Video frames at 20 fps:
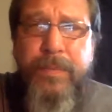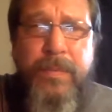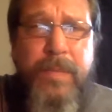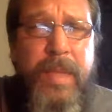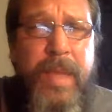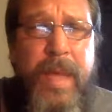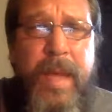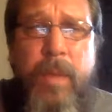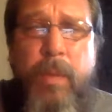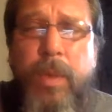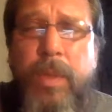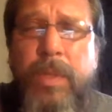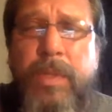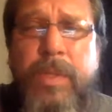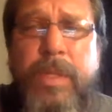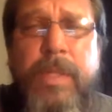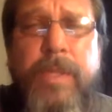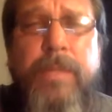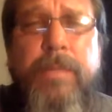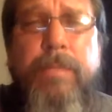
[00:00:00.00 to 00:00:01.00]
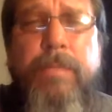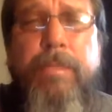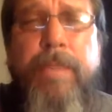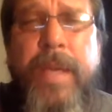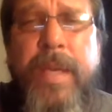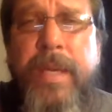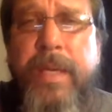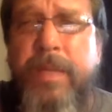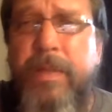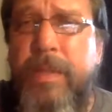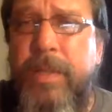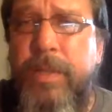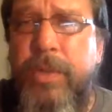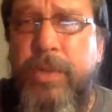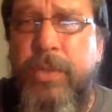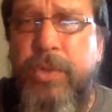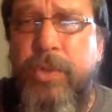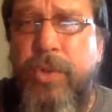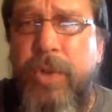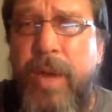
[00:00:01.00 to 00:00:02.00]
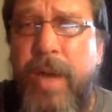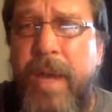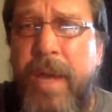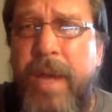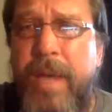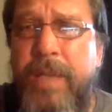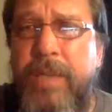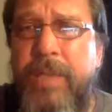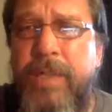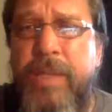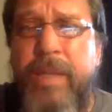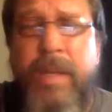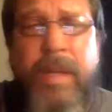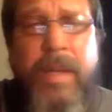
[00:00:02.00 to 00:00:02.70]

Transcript: they were just beat to trash.